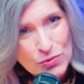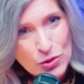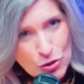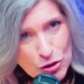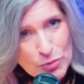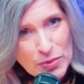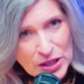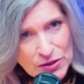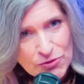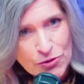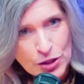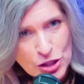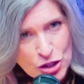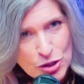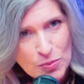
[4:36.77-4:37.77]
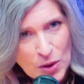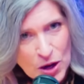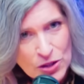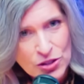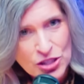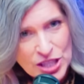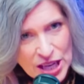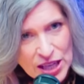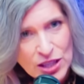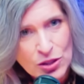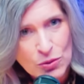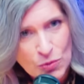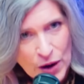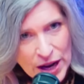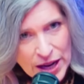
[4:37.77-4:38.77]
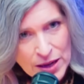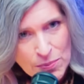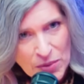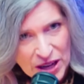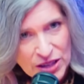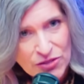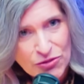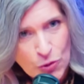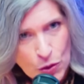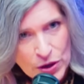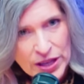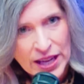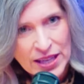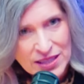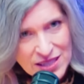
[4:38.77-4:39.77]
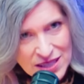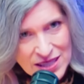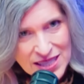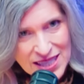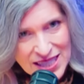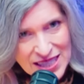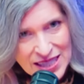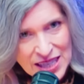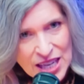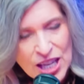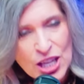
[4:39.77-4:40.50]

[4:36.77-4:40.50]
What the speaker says: could be infringed upon or taken away by a foreign entity,